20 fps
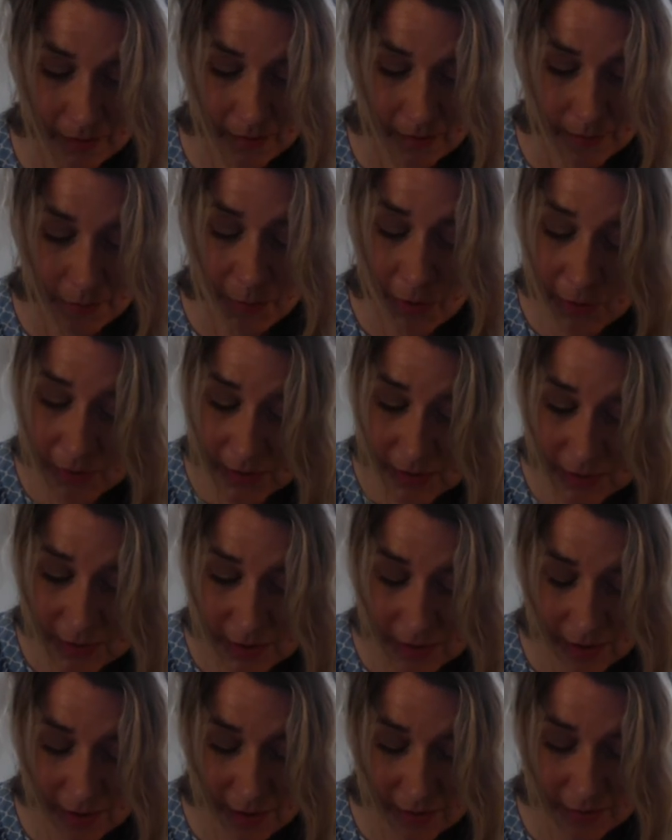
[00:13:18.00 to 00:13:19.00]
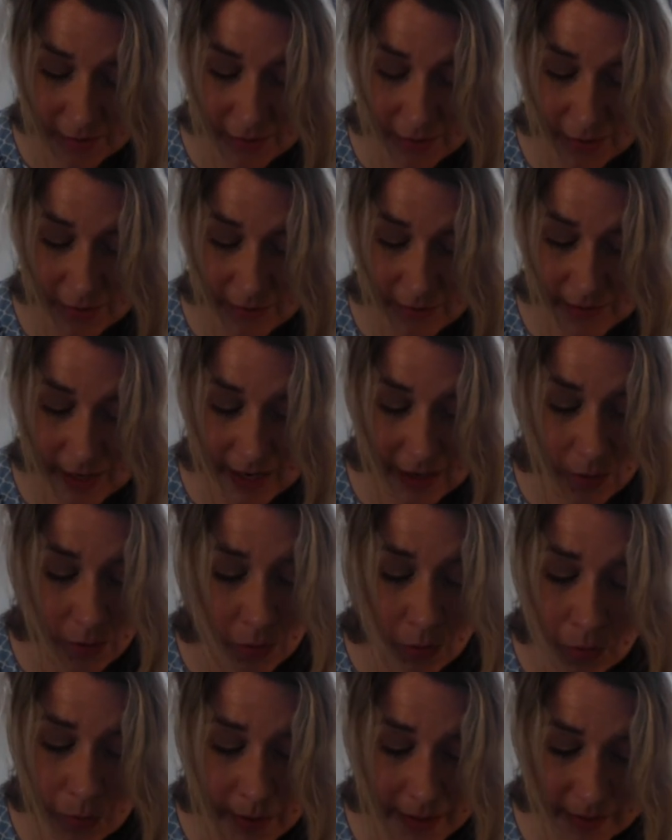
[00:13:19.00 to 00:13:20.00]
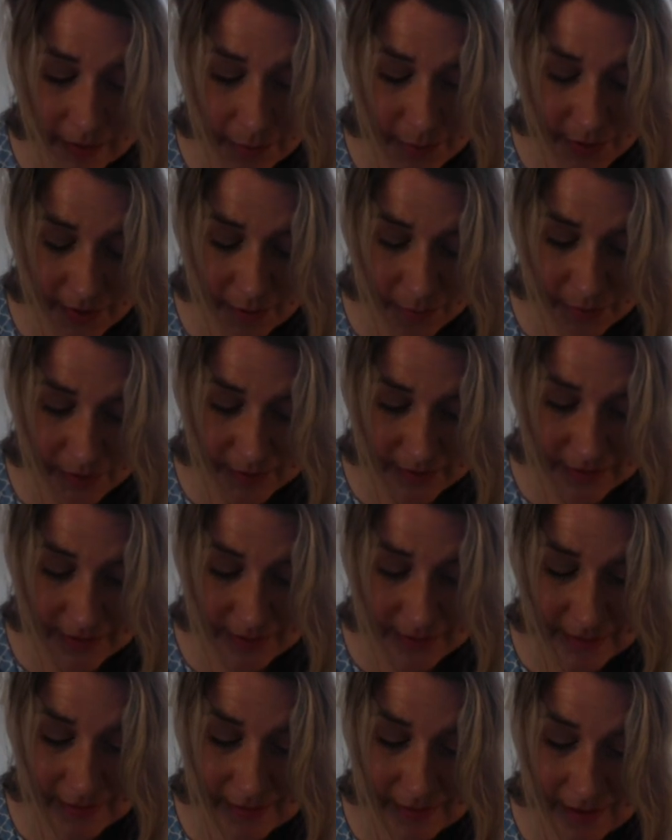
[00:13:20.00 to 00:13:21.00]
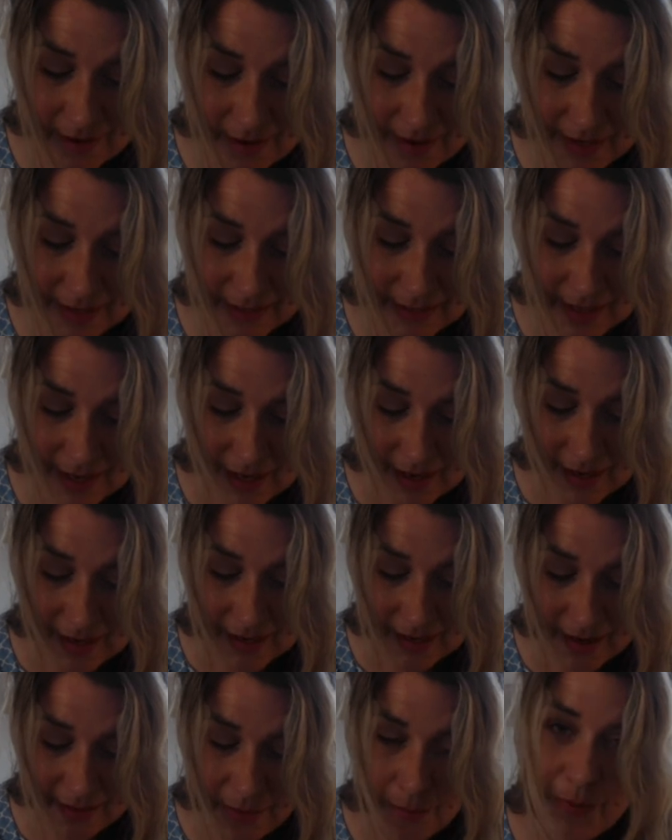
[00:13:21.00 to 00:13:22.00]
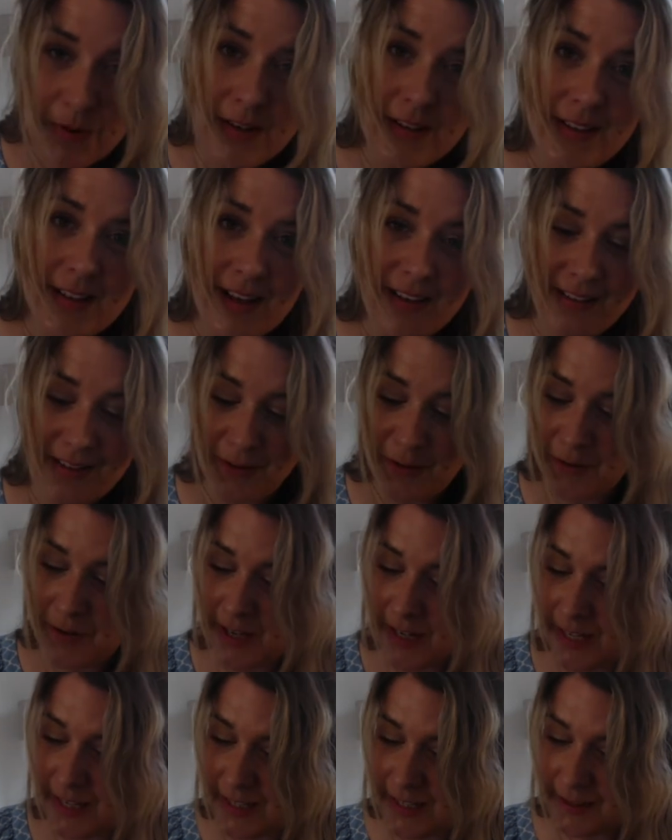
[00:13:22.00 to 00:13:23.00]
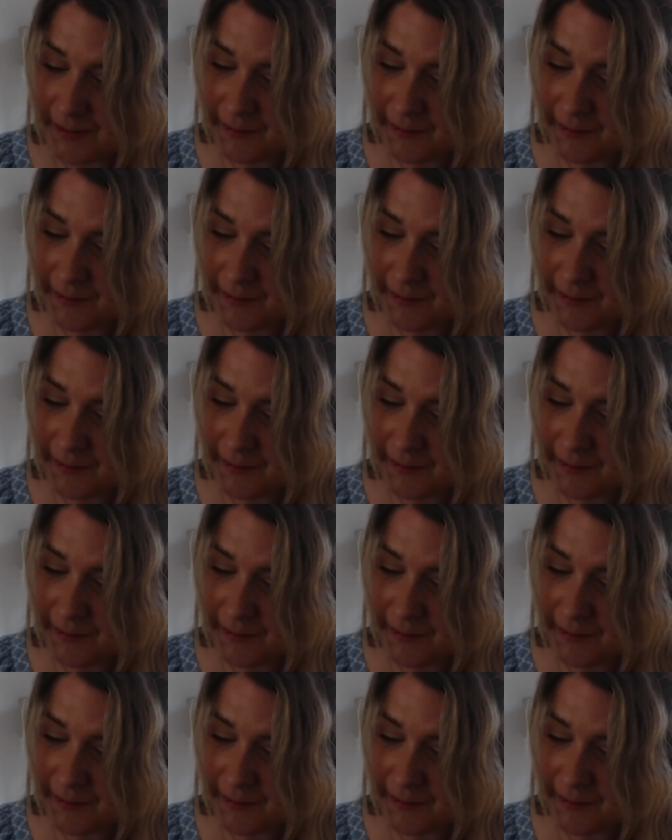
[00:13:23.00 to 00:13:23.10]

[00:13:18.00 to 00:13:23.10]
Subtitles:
The musician asked to stay always by the princess's side, and the princess agreed.